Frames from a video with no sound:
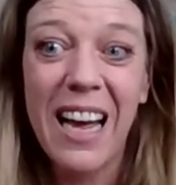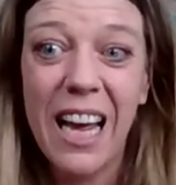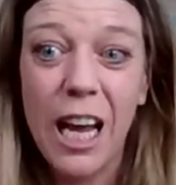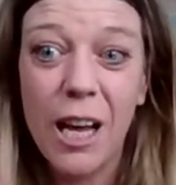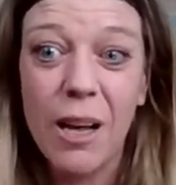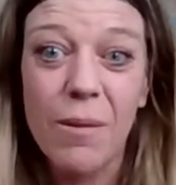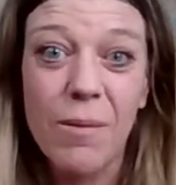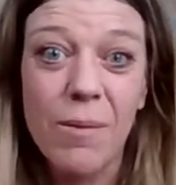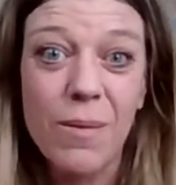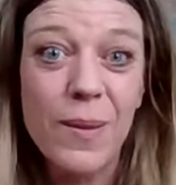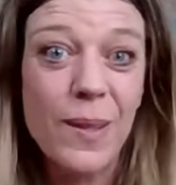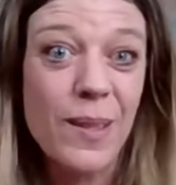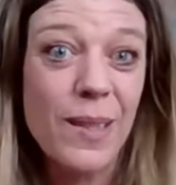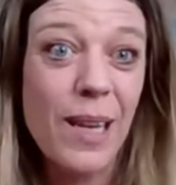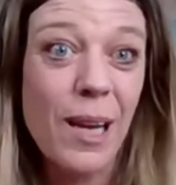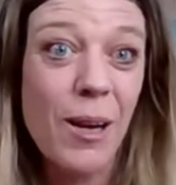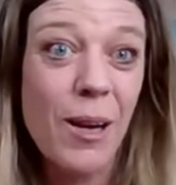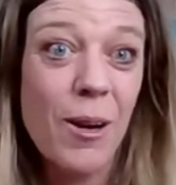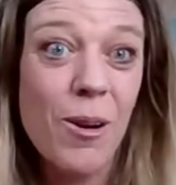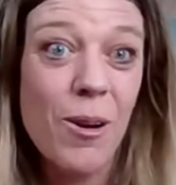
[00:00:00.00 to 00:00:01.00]
If
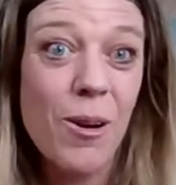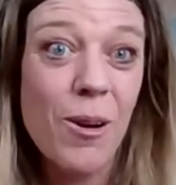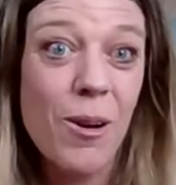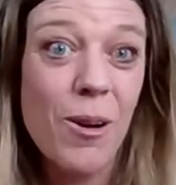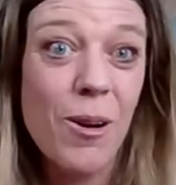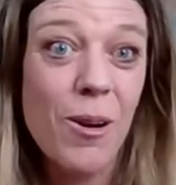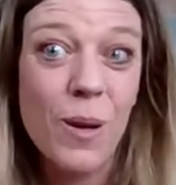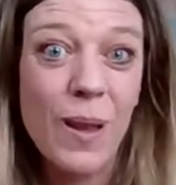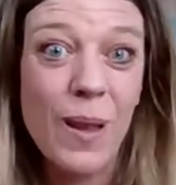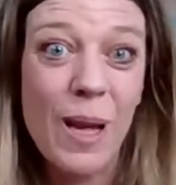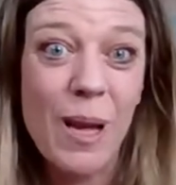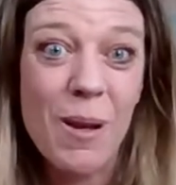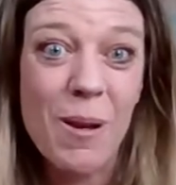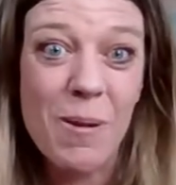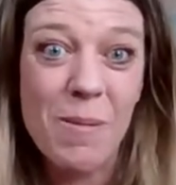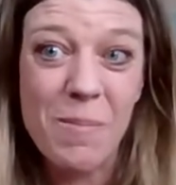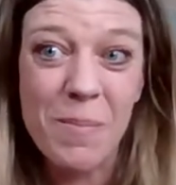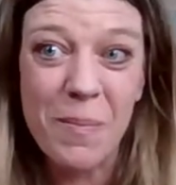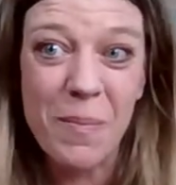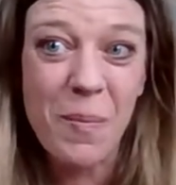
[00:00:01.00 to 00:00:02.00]
so, put
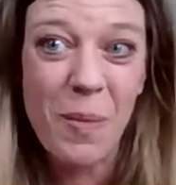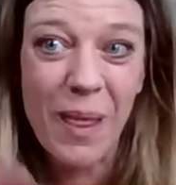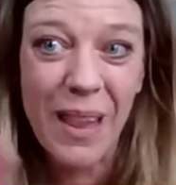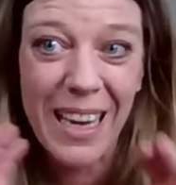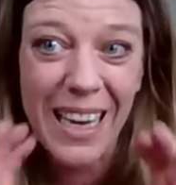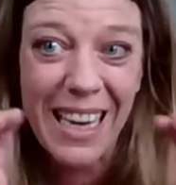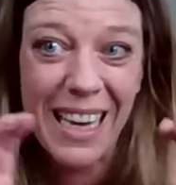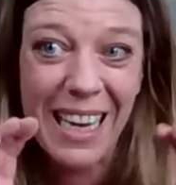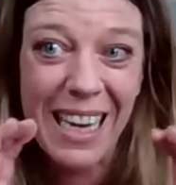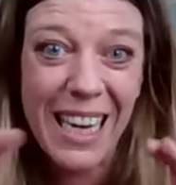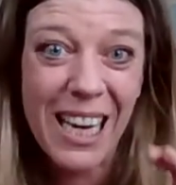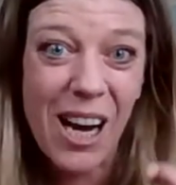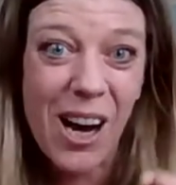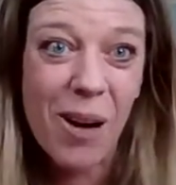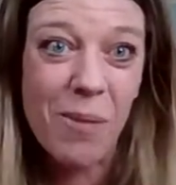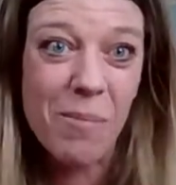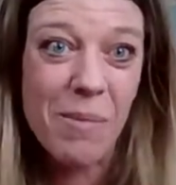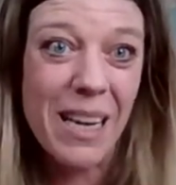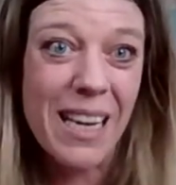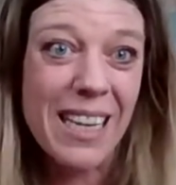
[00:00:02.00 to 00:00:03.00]
them in
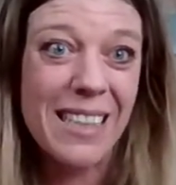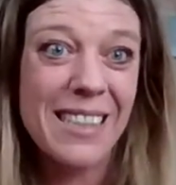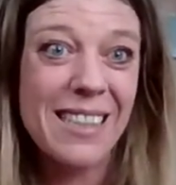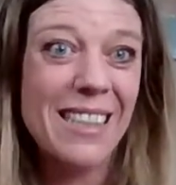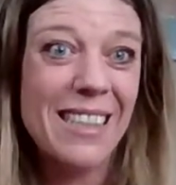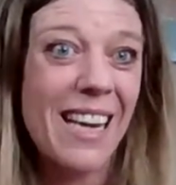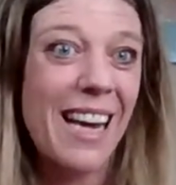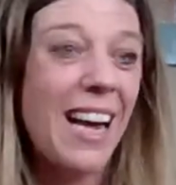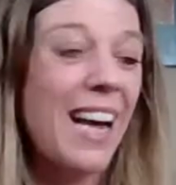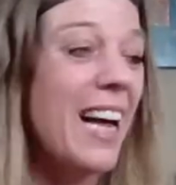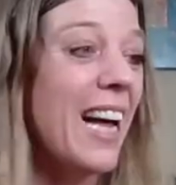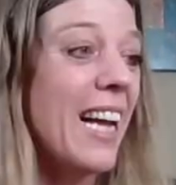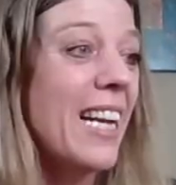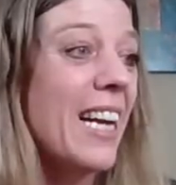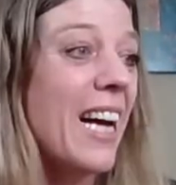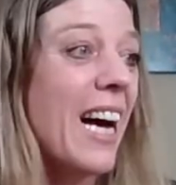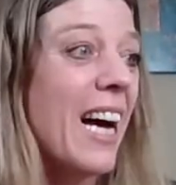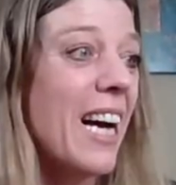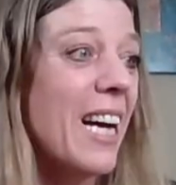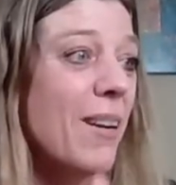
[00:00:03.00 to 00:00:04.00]
comments.
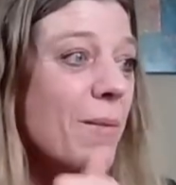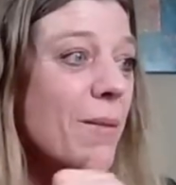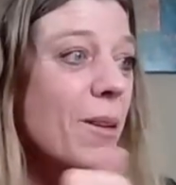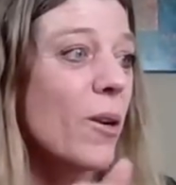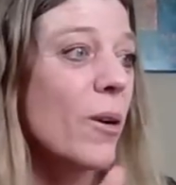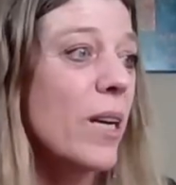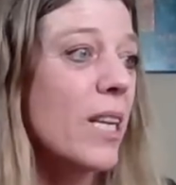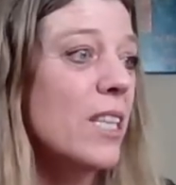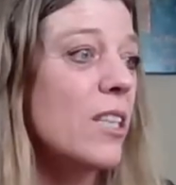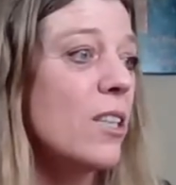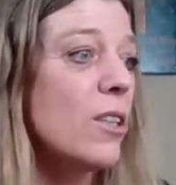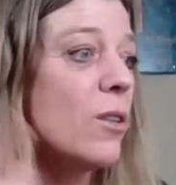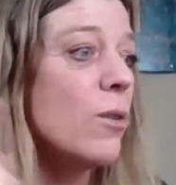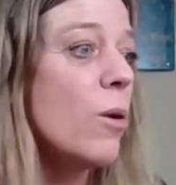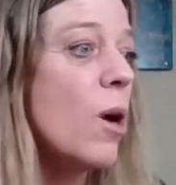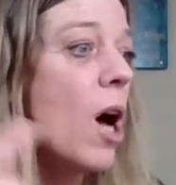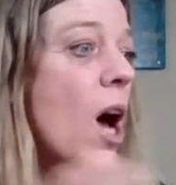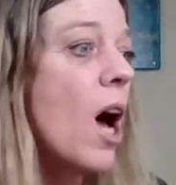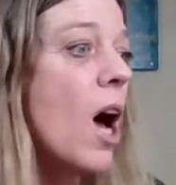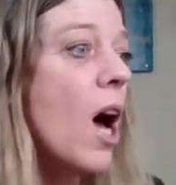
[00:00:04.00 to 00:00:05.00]
And I am going
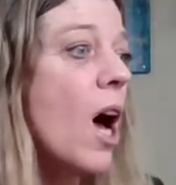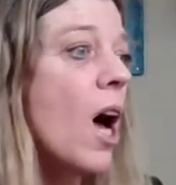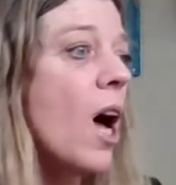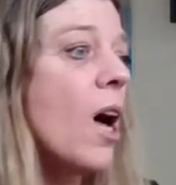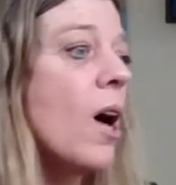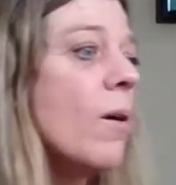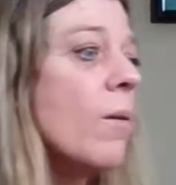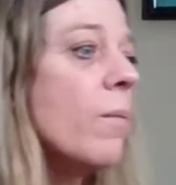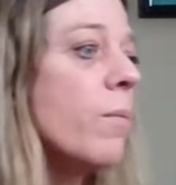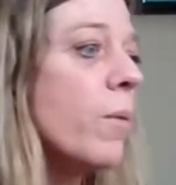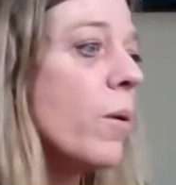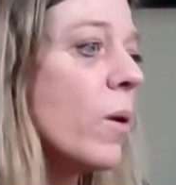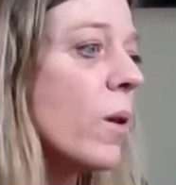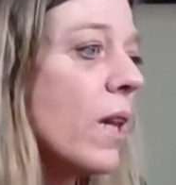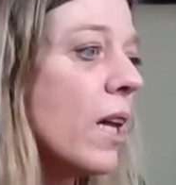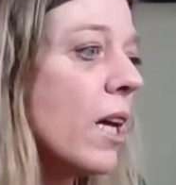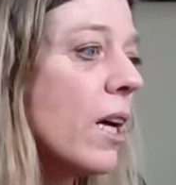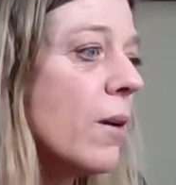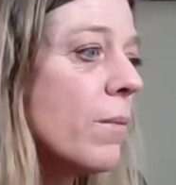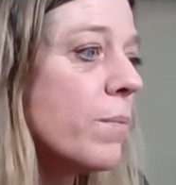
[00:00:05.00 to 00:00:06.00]
to
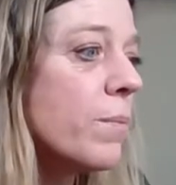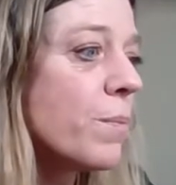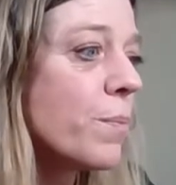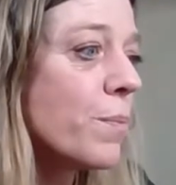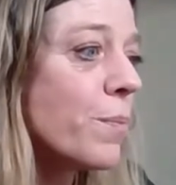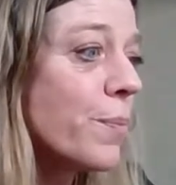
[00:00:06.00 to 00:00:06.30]
pull up